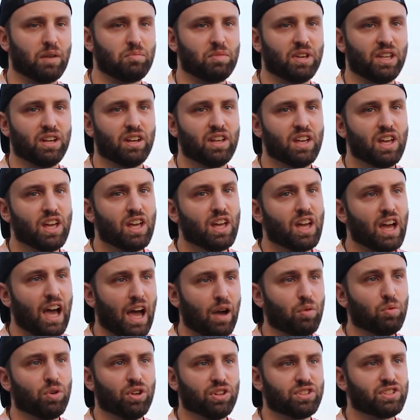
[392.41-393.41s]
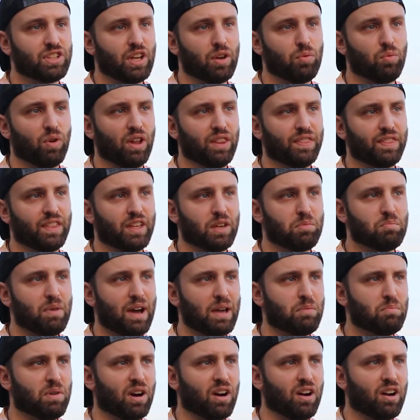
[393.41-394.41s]
I mean, I will say one thing:
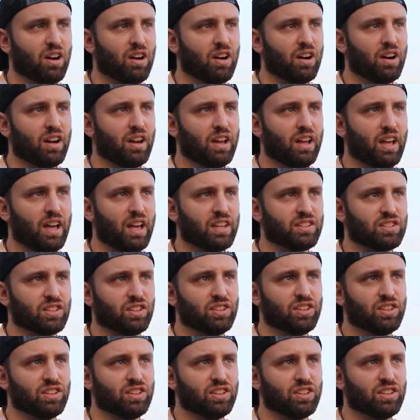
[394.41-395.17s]
my bar has